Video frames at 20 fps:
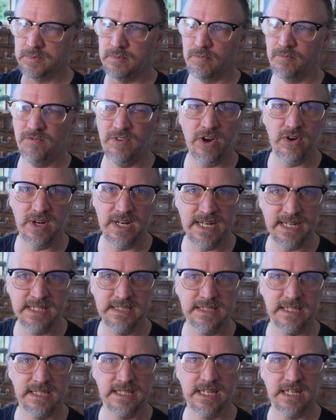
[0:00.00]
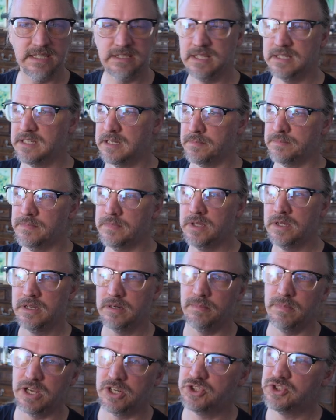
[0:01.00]
Very easy to get to them.
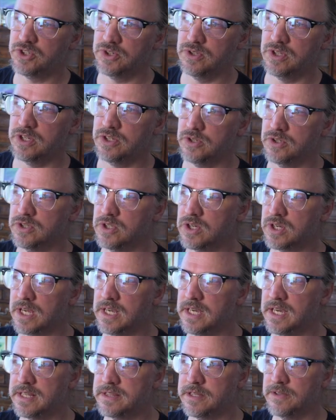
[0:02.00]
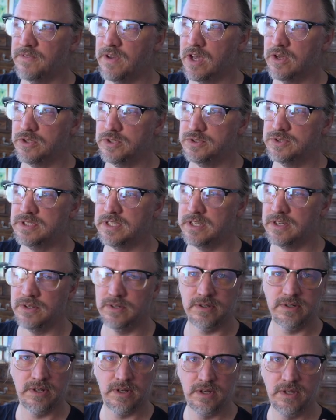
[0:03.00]
Make sure that you're looking at the values
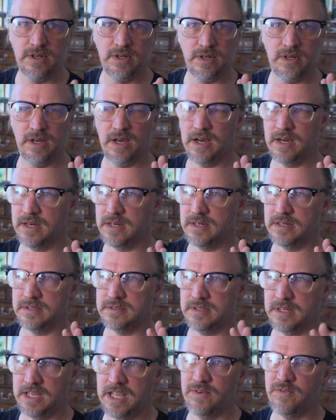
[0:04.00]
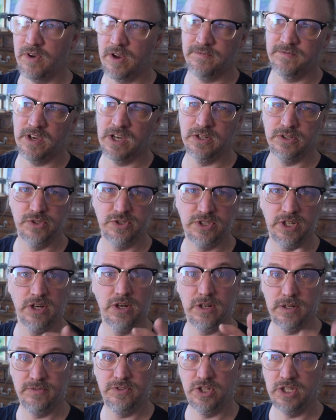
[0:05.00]
here, the keyframe values
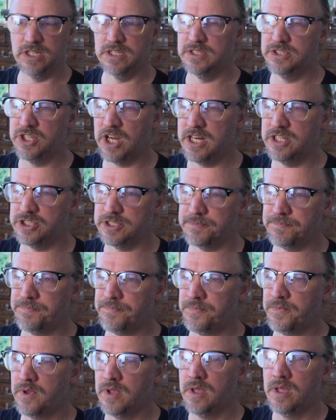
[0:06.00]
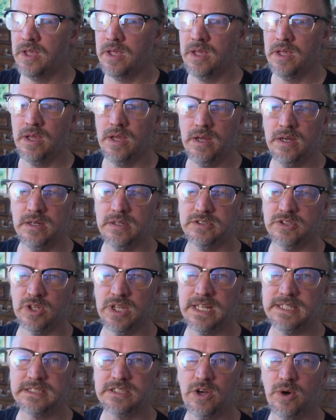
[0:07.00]
if you need to change them. So
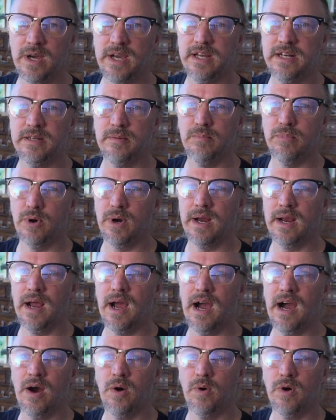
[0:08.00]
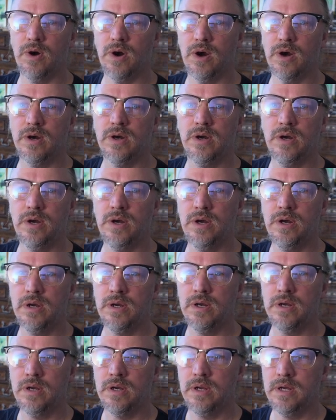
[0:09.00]
let's go ahead and bring our
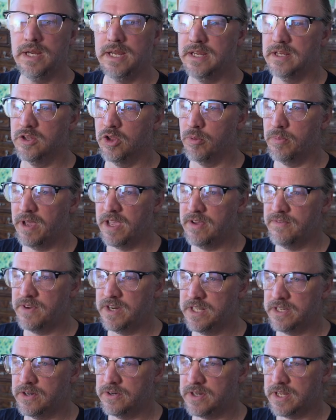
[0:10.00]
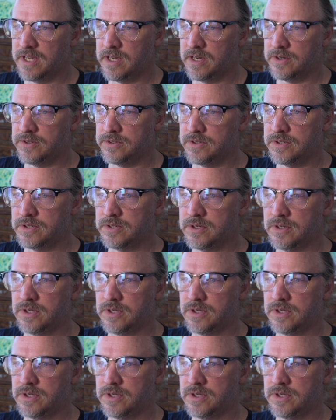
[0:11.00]
Hilo Bay video down.